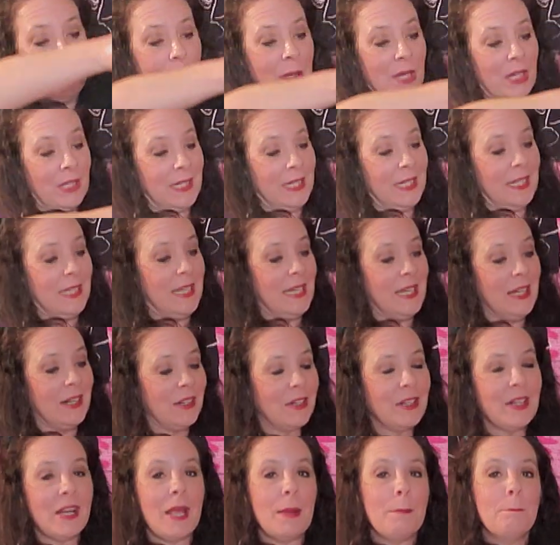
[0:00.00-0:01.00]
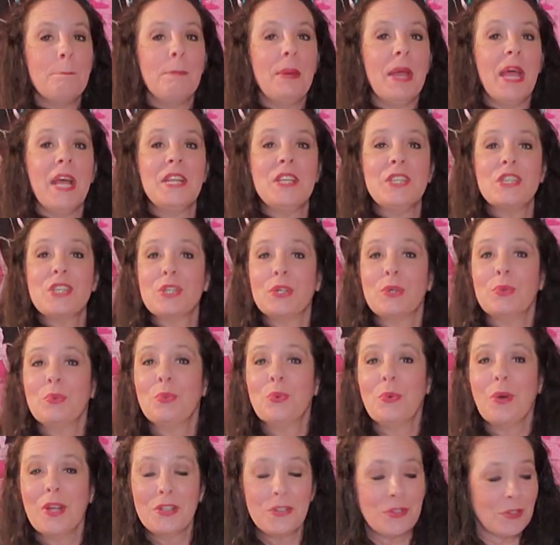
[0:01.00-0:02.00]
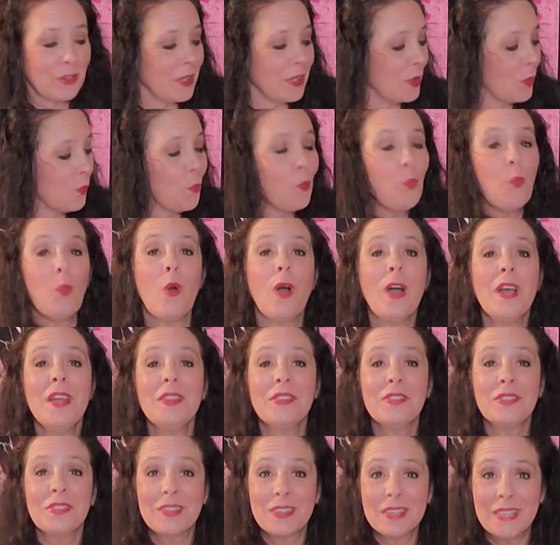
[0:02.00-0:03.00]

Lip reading: bucket here, and I bet you're wondering what